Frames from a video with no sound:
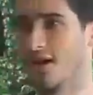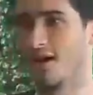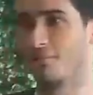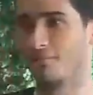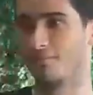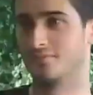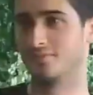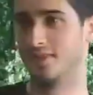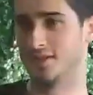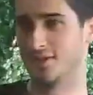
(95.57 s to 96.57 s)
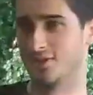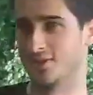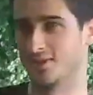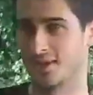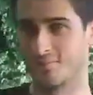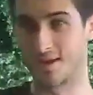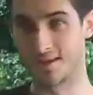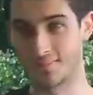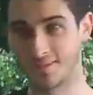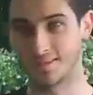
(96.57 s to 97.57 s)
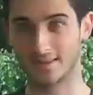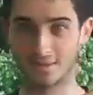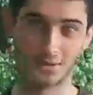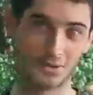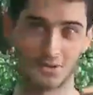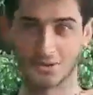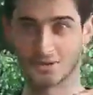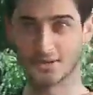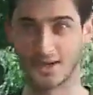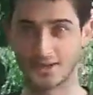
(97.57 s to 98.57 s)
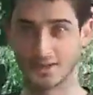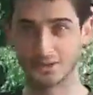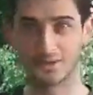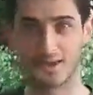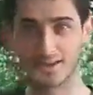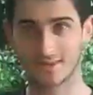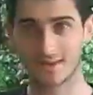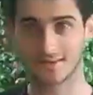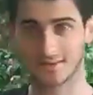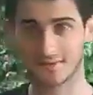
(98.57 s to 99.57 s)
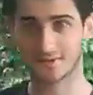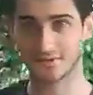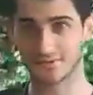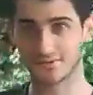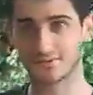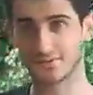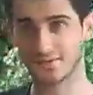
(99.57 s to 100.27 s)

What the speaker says: Do you think maybe that your thoughts will start to look like that sort of